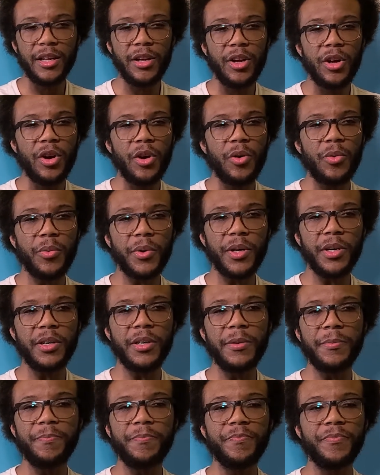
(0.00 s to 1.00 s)
where,
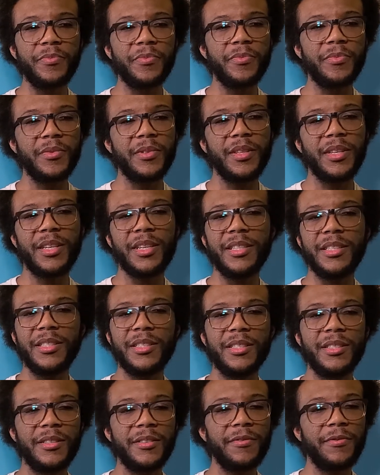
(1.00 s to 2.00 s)
because
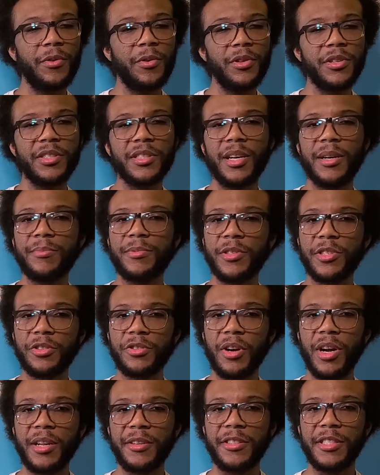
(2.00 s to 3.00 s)
Forrest Gump describes
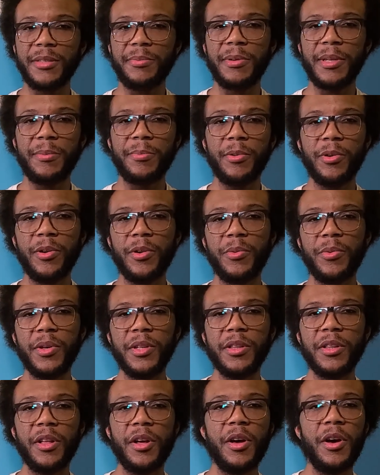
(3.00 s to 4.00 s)
these people with
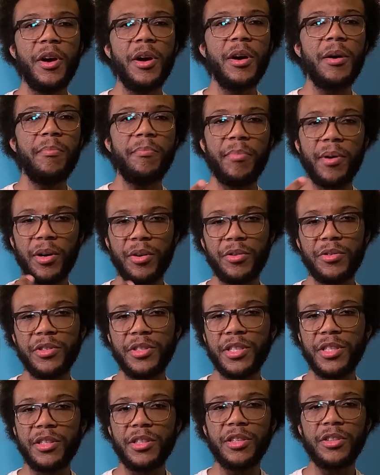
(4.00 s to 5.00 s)
bones in
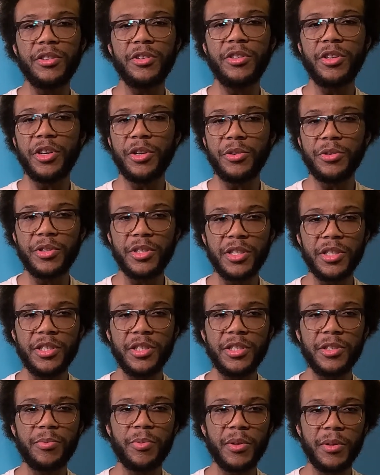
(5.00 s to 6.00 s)
their noses,
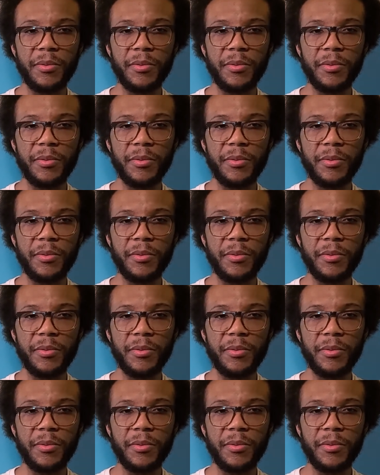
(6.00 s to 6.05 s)
with